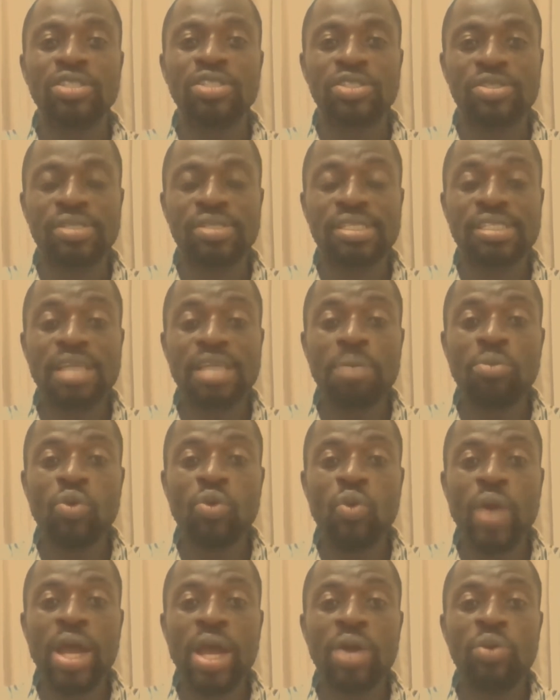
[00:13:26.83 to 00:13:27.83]
to
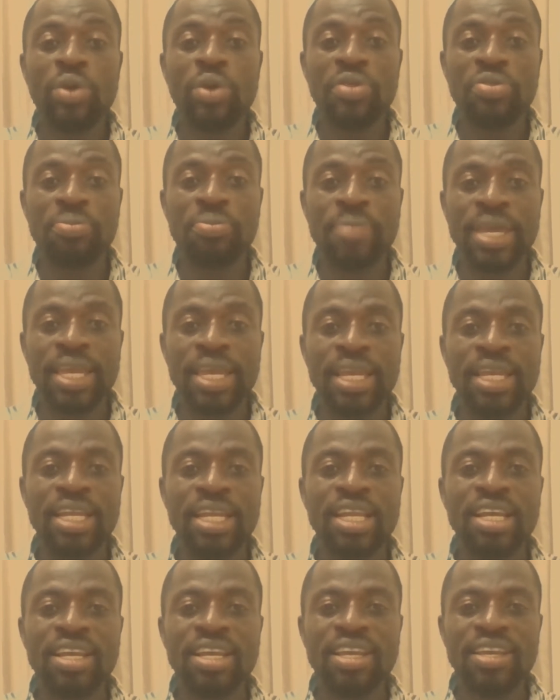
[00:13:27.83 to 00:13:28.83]
somewhere with me
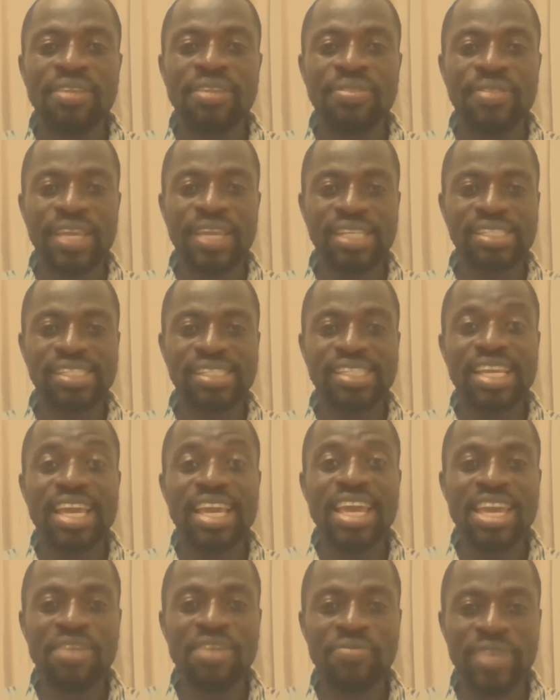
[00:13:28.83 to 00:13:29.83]
this
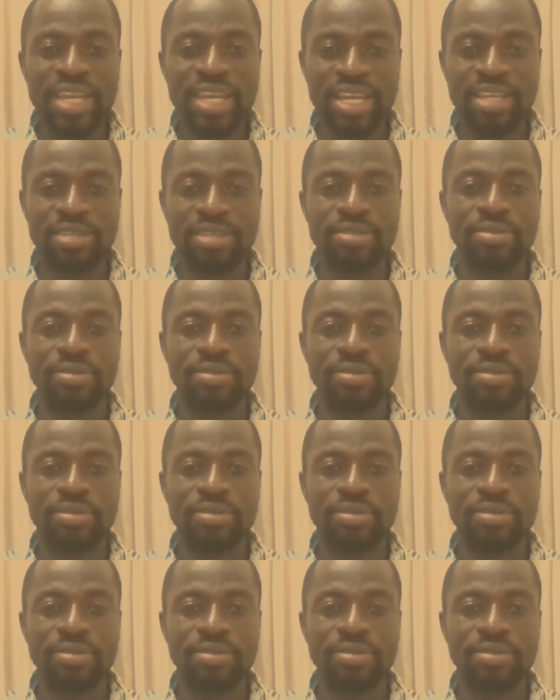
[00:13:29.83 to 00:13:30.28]
evening.